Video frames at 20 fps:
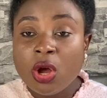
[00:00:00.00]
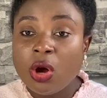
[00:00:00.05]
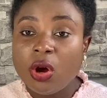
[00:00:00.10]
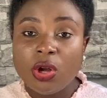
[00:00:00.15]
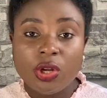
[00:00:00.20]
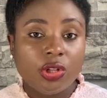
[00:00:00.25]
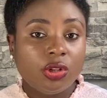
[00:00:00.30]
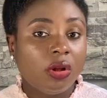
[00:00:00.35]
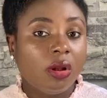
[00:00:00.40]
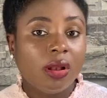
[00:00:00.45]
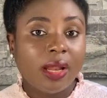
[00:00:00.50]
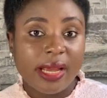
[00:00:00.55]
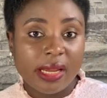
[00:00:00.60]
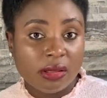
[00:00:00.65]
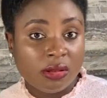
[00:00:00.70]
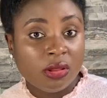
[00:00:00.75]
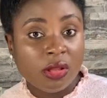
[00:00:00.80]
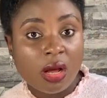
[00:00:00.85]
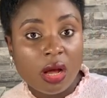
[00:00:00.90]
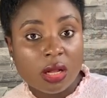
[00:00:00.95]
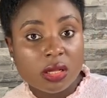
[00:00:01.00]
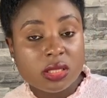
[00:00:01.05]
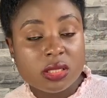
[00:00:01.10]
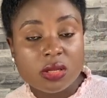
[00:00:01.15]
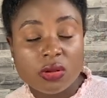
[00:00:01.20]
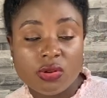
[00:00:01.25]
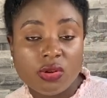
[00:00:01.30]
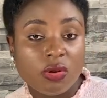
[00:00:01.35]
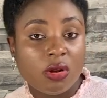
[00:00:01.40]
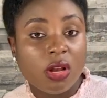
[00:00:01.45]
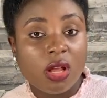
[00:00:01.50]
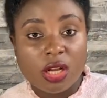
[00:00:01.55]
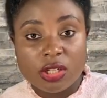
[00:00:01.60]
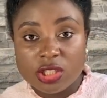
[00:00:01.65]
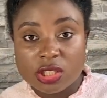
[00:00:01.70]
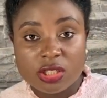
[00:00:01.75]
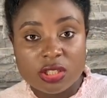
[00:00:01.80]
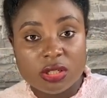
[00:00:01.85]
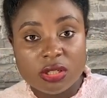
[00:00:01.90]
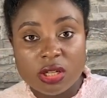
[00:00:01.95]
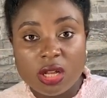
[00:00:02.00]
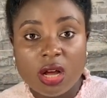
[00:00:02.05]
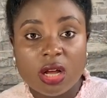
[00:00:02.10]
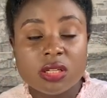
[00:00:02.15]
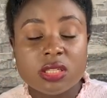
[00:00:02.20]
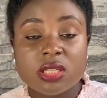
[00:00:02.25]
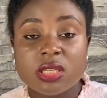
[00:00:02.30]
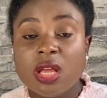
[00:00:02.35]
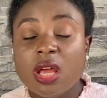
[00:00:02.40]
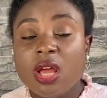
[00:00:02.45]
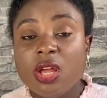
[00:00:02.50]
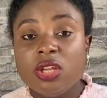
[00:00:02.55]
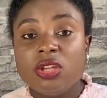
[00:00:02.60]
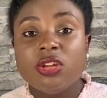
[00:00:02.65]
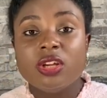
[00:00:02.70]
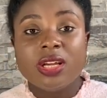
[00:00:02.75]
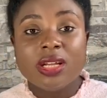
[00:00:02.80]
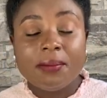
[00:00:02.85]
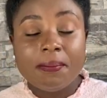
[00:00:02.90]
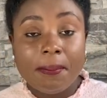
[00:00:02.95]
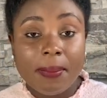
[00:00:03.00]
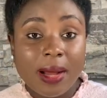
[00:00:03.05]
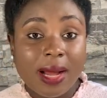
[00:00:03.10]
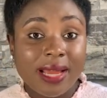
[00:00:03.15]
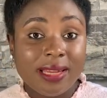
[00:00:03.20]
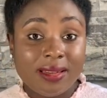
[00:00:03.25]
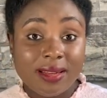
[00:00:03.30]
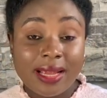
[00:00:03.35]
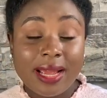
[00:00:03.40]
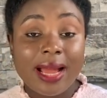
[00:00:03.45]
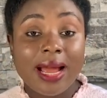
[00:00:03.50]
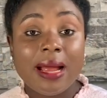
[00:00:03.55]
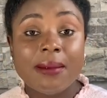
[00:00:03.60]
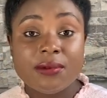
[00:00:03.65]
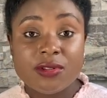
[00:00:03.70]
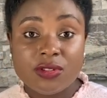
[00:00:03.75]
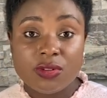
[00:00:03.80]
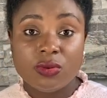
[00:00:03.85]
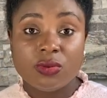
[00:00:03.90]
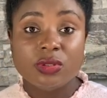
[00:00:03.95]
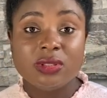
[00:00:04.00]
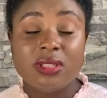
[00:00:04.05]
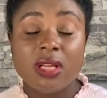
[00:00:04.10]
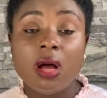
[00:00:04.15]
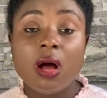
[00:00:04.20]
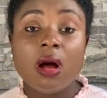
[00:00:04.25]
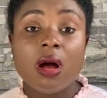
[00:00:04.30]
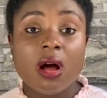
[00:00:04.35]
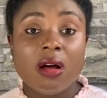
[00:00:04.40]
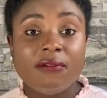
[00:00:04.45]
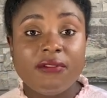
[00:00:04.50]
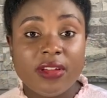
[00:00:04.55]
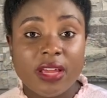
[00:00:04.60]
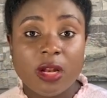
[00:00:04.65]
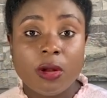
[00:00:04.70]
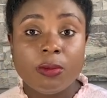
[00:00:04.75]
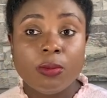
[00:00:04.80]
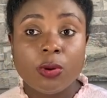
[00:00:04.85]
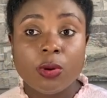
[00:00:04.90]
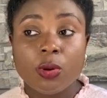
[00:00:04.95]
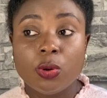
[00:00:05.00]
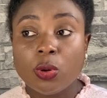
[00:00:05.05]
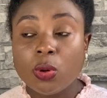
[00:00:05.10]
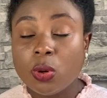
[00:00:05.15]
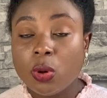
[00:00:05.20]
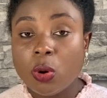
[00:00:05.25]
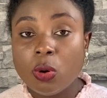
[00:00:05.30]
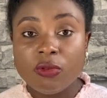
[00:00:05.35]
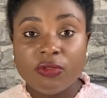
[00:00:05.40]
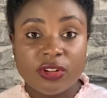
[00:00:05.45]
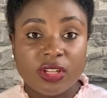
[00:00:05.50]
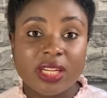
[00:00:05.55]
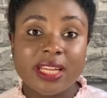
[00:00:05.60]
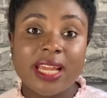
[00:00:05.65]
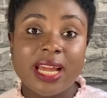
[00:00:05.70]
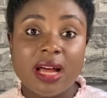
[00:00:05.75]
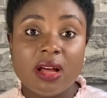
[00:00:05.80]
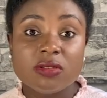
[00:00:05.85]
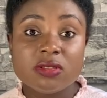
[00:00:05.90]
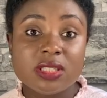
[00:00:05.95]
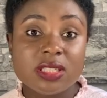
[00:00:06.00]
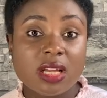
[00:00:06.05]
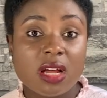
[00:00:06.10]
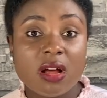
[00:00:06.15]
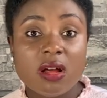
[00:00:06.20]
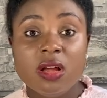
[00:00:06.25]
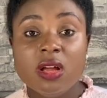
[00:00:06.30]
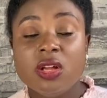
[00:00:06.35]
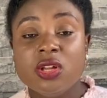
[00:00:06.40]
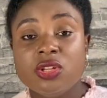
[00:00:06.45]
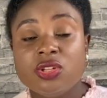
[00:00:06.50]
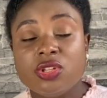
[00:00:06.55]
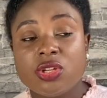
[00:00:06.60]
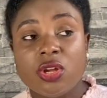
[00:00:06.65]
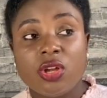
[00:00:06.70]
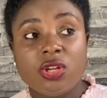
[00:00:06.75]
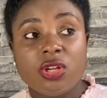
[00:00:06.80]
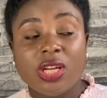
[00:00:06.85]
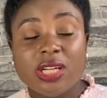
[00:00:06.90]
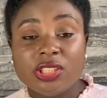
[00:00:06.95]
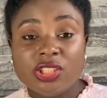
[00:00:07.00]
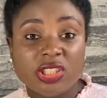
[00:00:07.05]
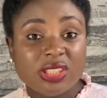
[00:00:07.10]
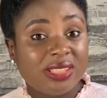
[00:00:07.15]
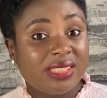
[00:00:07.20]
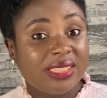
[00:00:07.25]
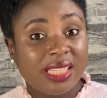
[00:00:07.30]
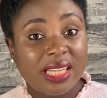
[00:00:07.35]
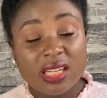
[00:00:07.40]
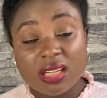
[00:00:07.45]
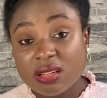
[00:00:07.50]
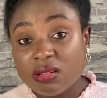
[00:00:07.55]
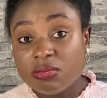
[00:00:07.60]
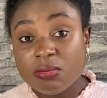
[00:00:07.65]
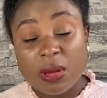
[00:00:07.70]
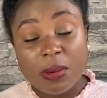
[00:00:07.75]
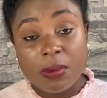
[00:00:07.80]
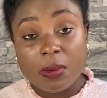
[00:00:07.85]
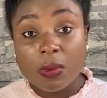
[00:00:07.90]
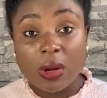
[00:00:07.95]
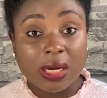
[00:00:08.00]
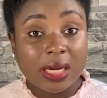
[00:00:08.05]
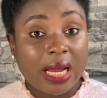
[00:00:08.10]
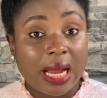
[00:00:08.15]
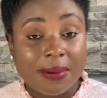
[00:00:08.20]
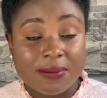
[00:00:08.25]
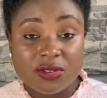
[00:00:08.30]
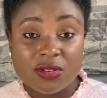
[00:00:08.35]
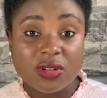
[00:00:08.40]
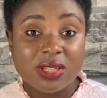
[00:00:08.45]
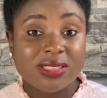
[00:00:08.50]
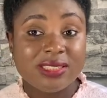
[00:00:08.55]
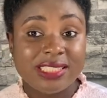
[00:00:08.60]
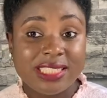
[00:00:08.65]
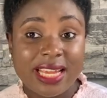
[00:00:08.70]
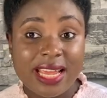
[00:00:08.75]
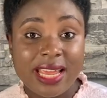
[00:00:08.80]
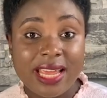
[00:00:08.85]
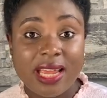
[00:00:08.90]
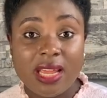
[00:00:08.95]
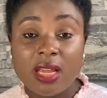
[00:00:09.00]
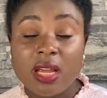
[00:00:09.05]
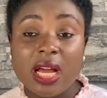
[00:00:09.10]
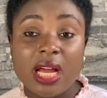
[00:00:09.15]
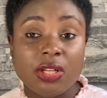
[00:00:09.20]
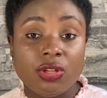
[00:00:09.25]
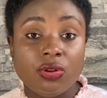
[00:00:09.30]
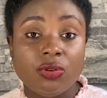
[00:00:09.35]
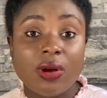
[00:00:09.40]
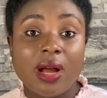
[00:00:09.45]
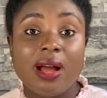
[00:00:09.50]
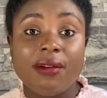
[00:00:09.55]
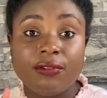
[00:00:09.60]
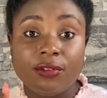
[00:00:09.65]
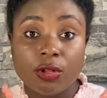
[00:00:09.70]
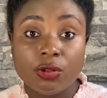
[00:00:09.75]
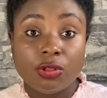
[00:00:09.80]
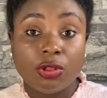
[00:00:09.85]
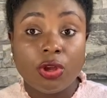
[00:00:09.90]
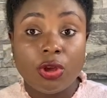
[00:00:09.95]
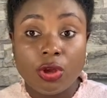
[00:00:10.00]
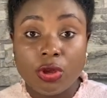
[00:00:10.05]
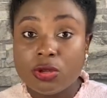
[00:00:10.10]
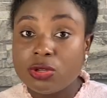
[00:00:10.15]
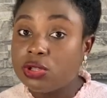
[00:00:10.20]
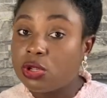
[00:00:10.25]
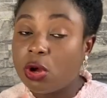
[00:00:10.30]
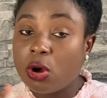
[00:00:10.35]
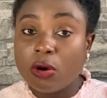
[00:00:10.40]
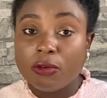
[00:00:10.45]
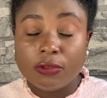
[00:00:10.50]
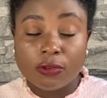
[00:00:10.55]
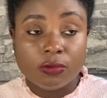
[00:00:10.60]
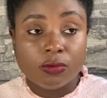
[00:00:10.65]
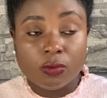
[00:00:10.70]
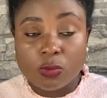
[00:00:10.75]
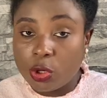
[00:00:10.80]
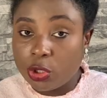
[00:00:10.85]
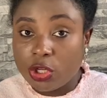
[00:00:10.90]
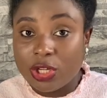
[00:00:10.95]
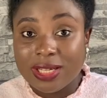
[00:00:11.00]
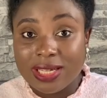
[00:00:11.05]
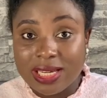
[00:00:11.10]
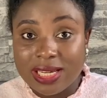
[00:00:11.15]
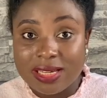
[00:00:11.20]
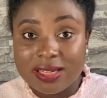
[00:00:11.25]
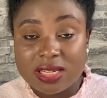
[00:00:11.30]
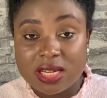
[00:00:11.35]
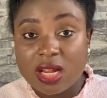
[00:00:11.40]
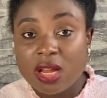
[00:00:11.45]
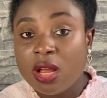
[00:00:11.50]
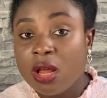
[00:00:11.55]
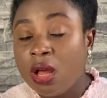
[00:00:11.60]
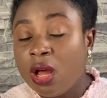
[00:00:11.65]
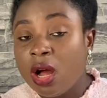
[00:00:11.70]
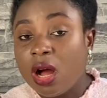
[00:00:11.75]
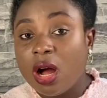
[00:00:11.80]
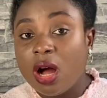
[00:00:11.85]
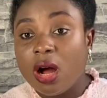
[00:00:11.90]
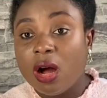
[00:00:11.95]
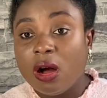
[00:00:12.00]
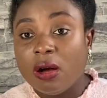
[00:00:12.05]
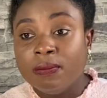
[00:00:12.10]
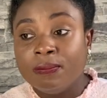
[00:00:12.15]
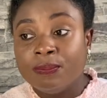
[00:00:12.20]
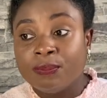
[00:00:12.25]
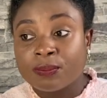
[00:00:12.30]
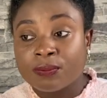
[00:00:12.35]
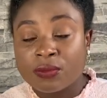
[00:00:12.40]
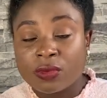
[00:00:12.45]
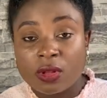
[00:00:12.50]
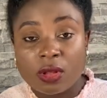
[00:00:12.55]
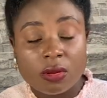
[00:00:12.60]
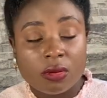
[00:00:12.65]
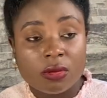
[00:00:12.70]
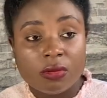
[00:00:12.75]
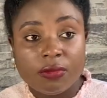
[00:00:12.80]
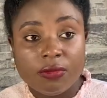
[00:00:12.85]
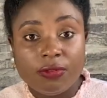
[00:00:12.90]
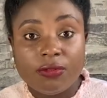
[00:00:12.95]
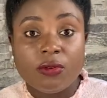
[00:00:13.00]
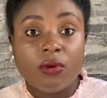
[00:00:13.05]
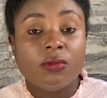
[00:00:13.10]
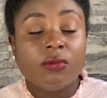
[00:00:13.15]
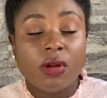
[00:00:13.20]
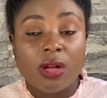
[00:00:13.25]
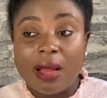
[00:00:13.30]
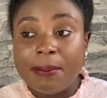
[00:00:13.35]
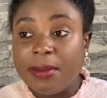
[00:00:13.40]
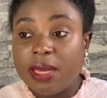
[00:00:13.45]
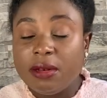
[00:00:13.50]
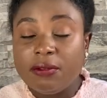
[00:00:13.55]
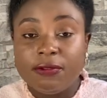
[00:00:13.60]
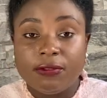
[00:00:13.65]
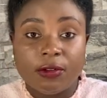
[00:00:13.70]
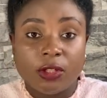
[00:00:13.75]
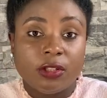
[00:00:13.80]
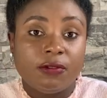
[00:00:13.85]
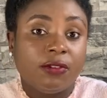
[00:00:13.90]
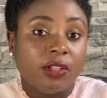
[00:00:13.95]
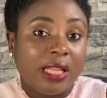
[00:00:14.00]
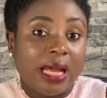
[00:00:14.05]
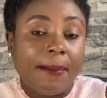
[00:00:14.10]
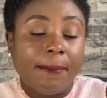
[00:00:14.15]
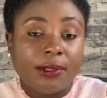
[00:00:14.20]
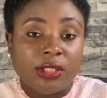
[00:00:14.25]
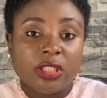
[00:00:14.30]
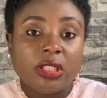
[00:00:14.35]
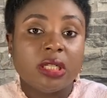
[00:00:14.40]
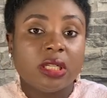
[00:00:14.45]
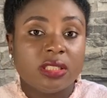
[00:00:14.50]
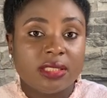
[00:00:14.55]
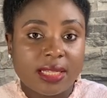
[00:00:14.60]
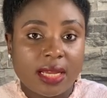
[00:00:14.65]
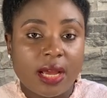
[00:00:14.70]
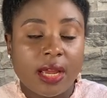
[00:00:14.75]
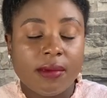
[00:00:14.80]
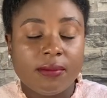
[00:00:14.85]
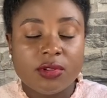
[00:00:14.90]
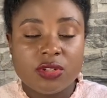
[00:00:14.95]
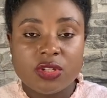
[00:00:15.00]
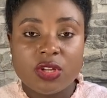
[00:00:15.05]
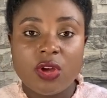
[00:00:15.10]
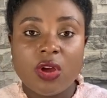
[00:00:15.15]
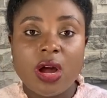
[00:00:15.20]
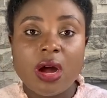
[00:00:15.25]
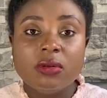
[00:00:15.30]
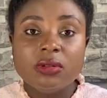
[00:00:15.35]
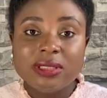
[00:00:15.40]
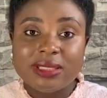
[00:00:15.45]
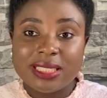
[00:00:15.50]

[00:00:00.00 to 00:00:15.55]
or you don't like nuts or you're allergic to nuts, you can buy the capsules. They are available over the counter. So you can just take maybe one capsule a day and you have your dose of what you need um, for, I mean, for, for that particular time. So I would